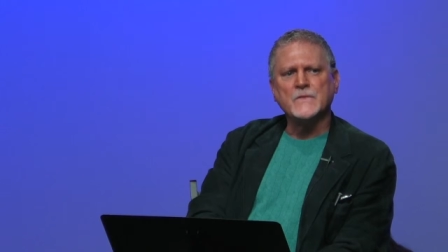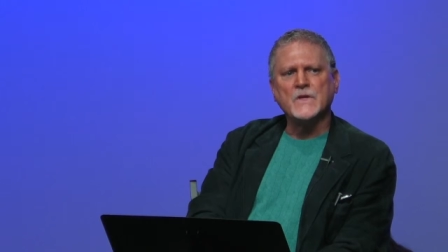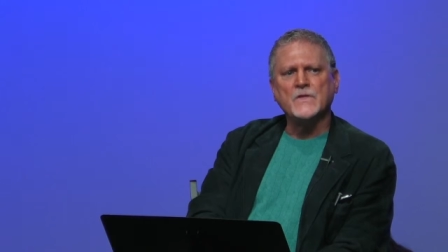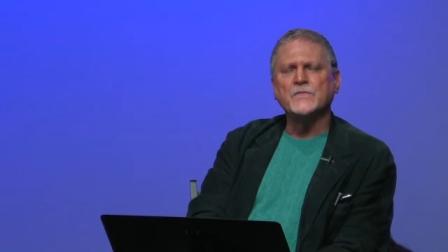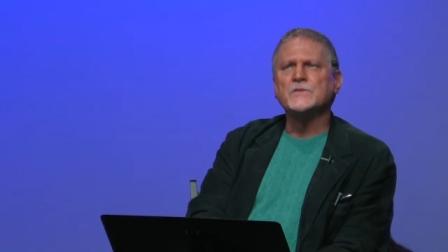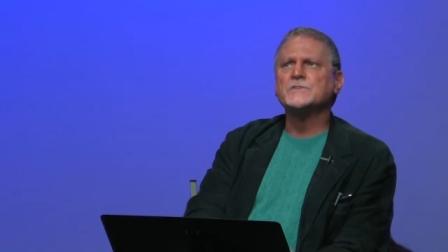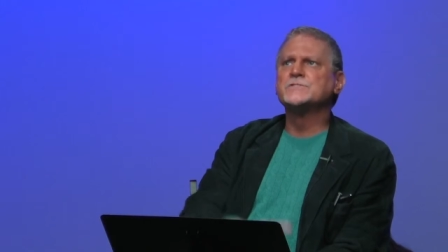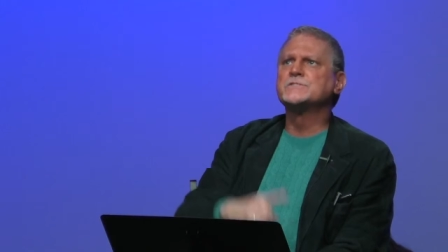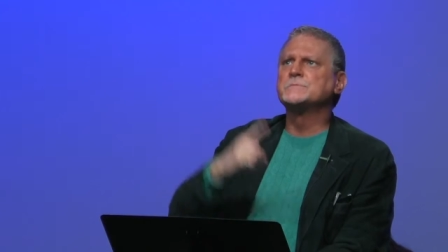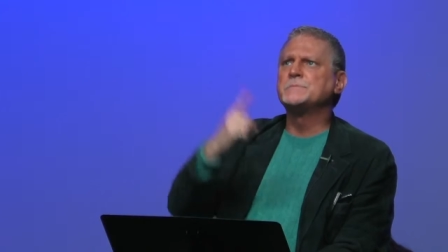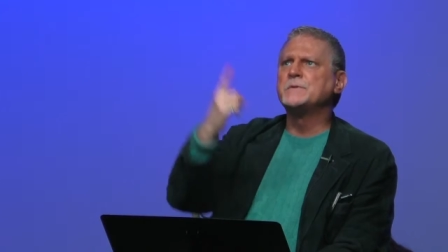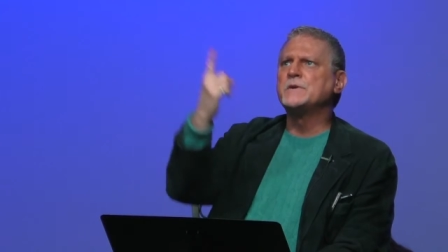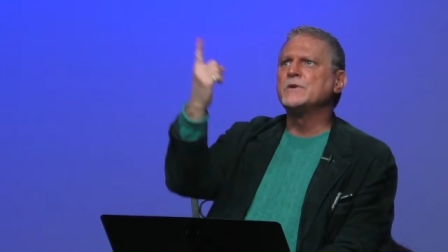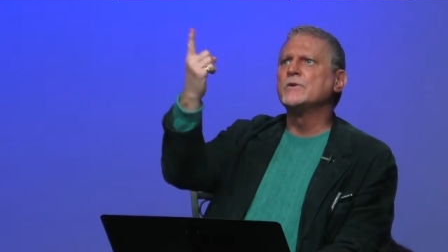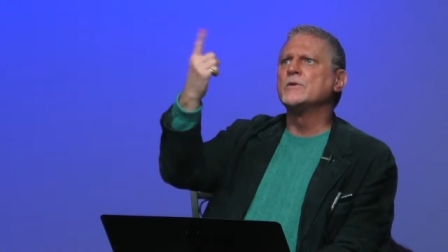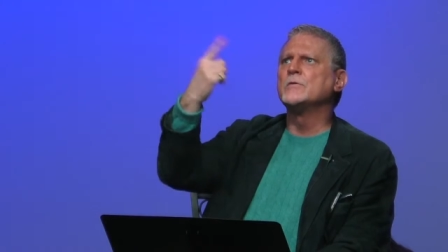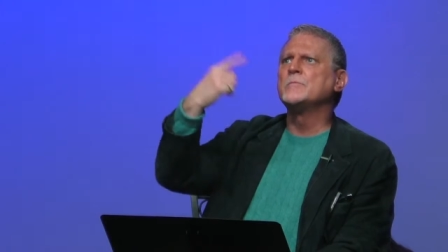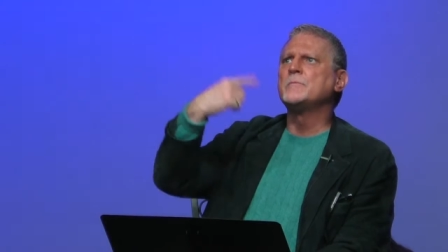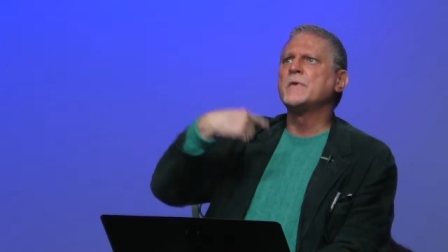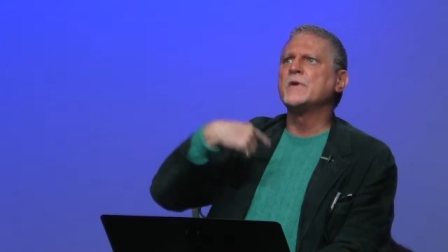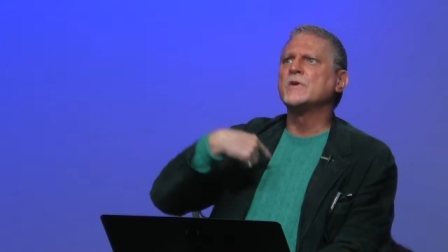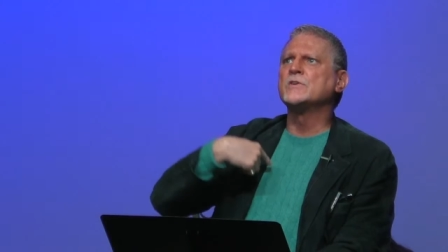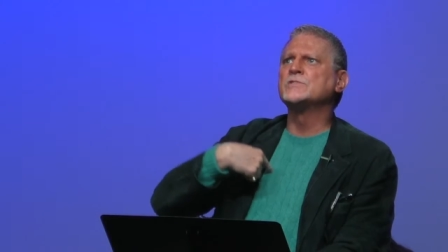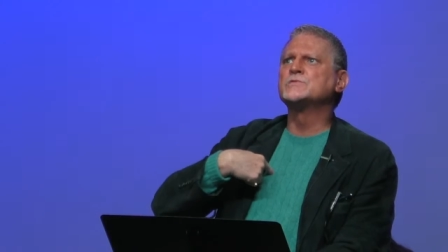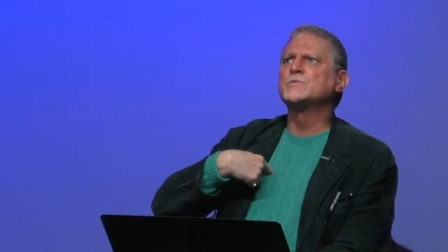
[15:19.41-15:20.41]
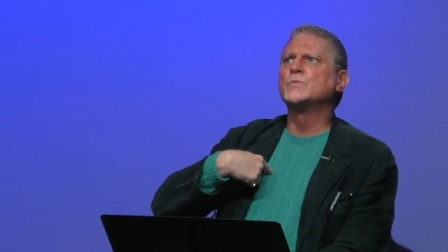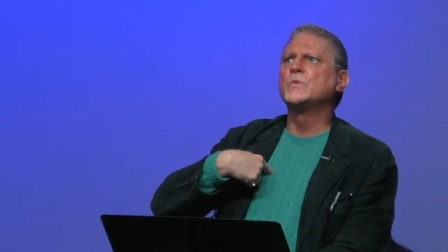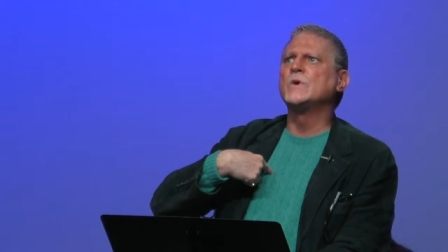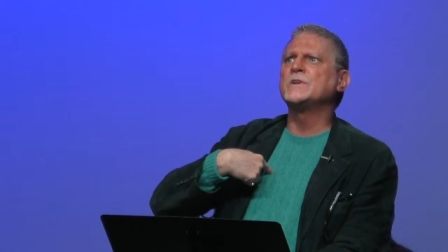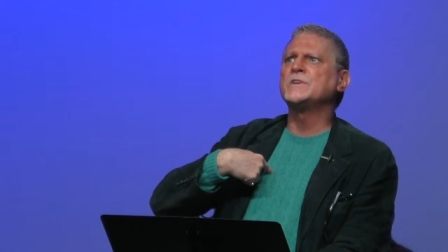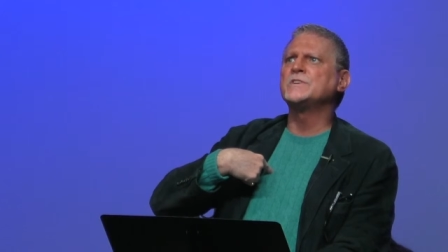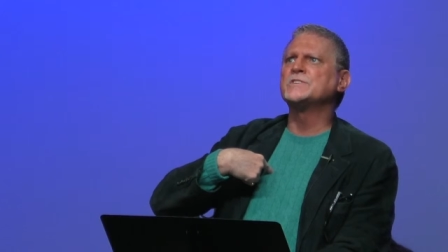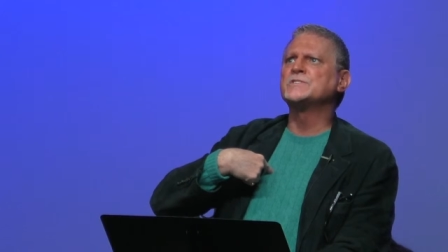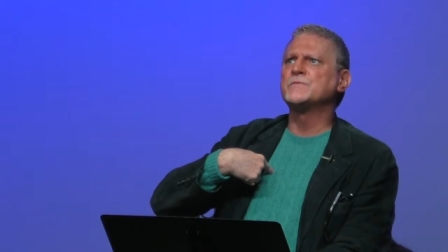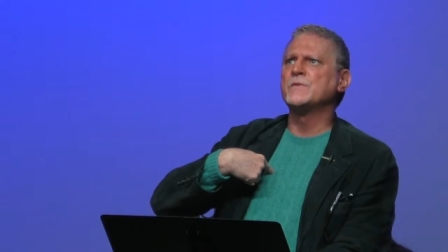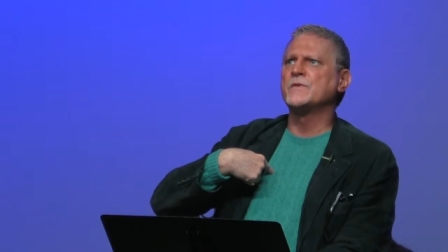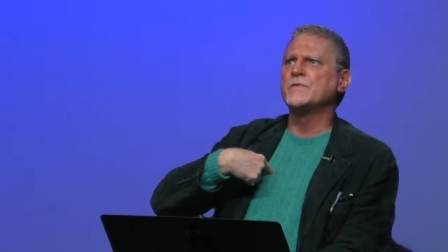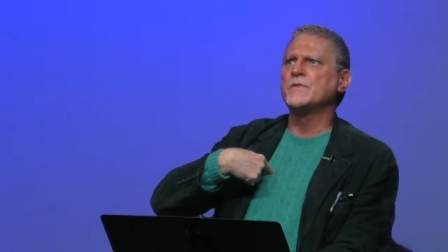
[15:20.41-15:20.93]
the Spirit bears
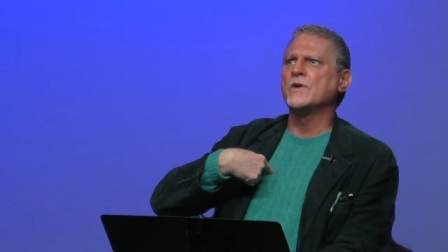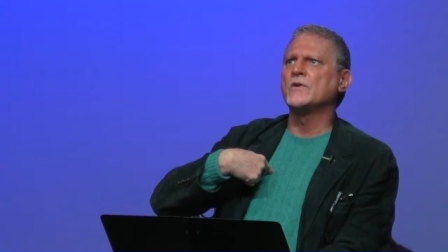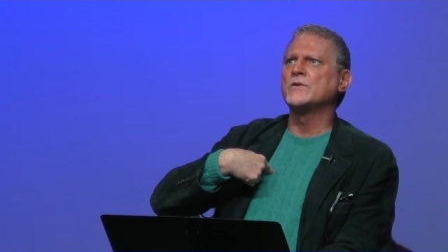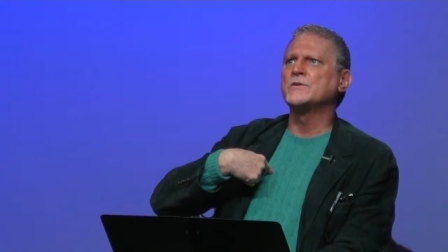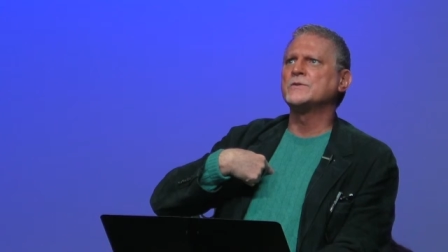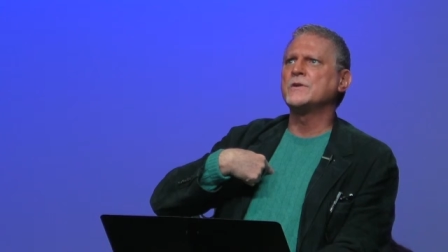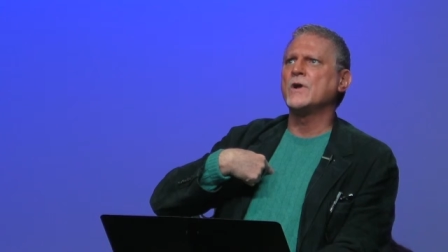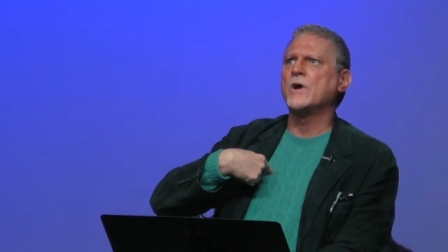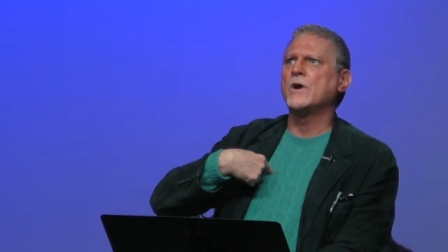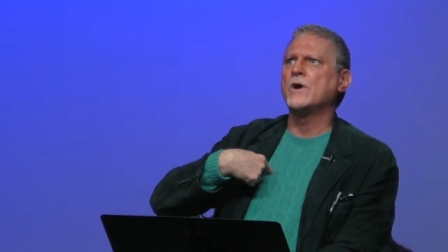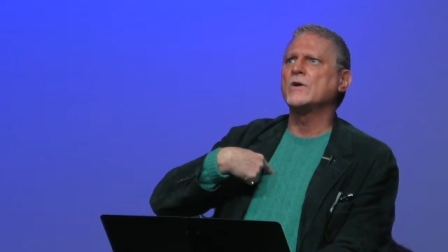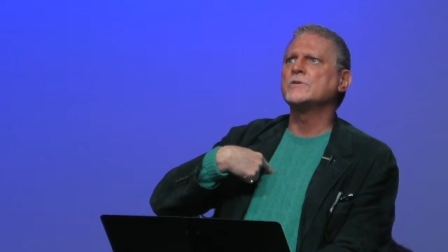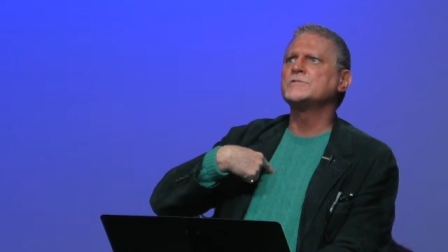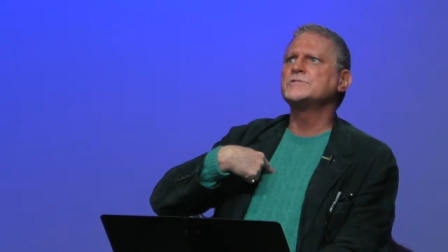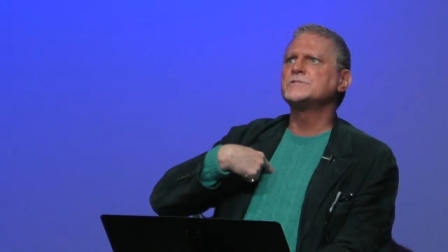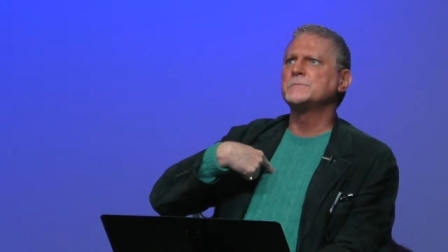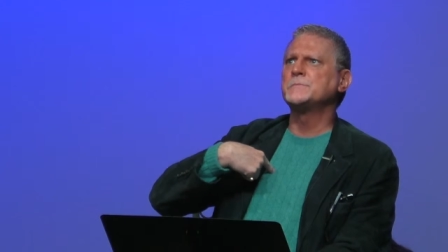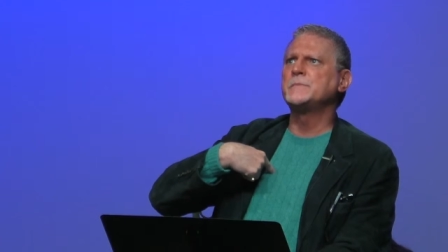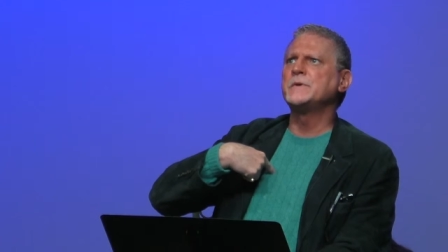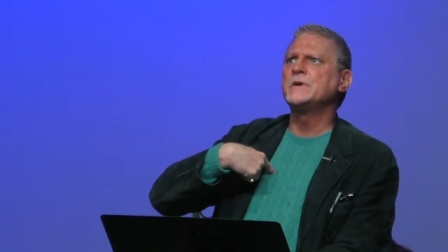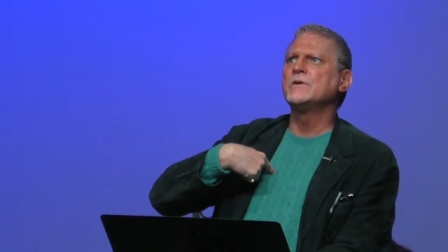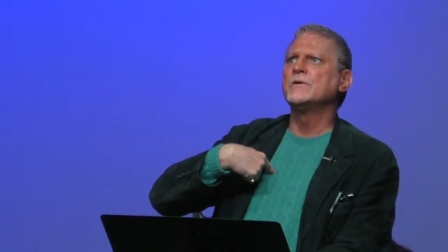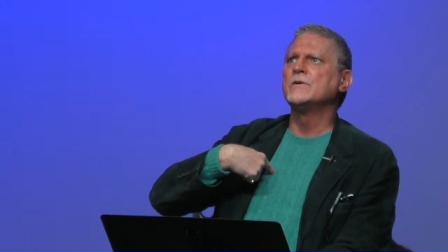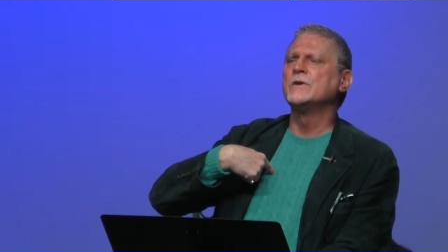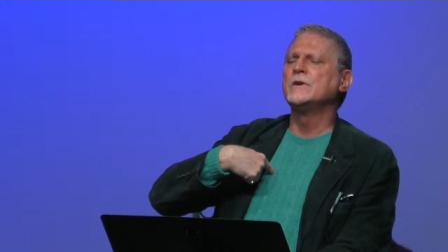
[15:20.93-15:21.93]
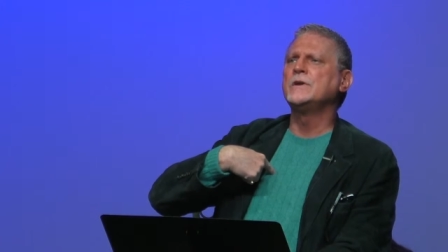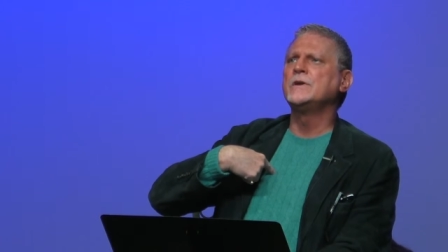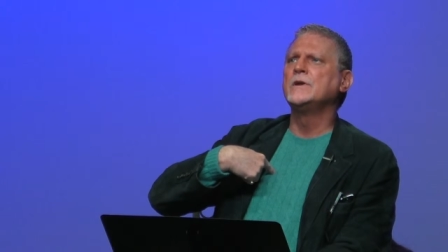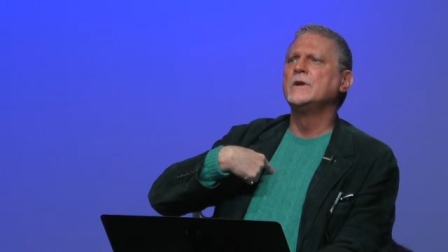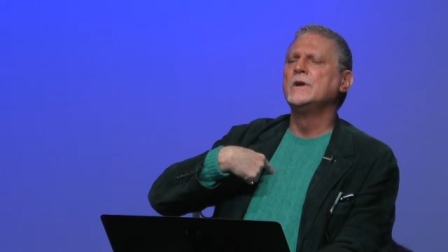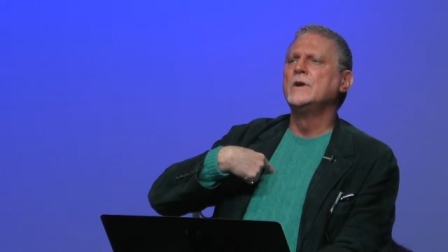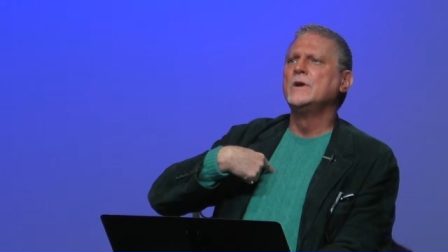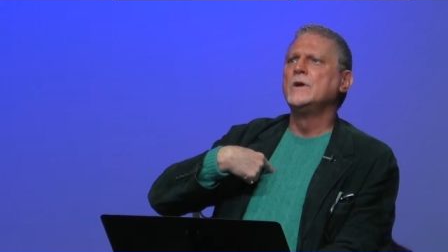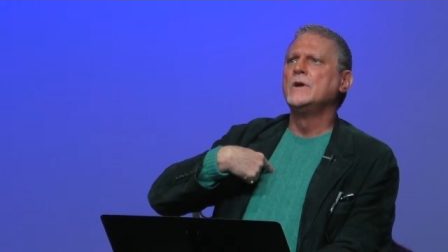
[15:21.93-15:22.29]
witness with our, our spirit,